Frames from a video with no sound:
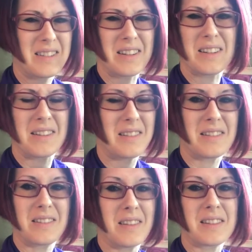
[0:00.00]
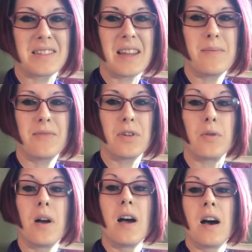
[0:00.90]
to the same
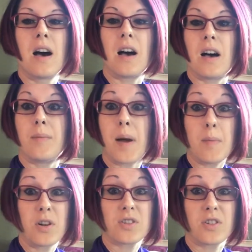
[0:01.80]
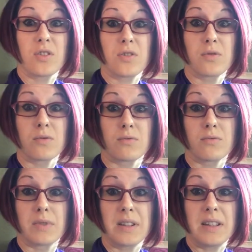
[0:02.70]
few. Um, I'm also
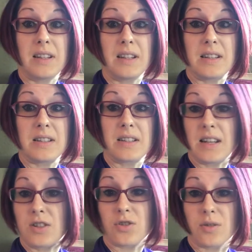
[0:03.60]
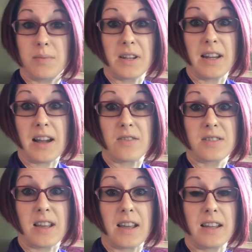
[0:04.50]
really into nature and being
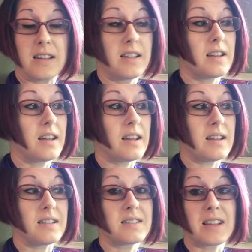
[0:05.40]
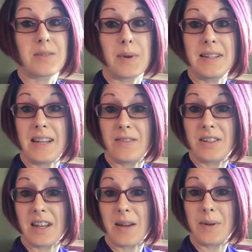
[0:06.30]
outside, and so that's why
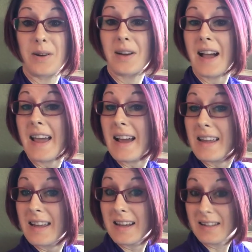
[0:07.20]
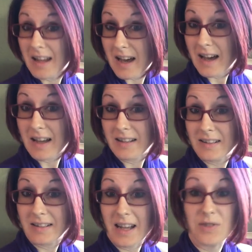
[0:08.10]
David and I we go kayaking a lot,
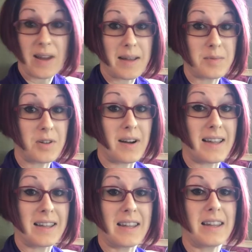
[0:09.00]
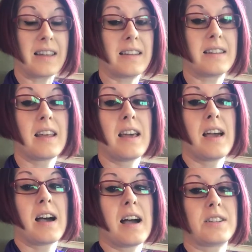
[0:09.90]
and I drag him to go hiking, and
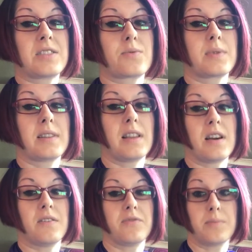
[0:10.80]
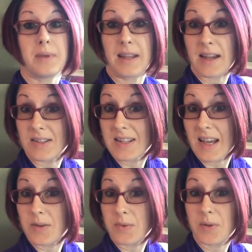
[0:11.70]
I just really love being
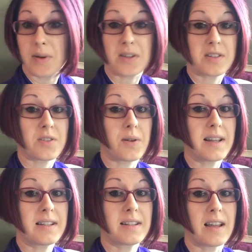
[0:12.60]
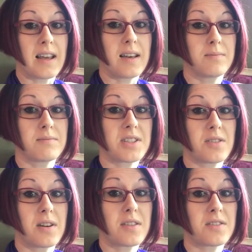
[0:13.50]
outside when the weather is great. Um,
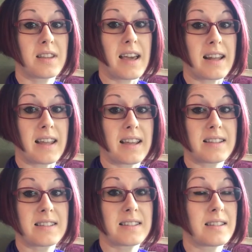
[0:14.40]
so other than that, I guess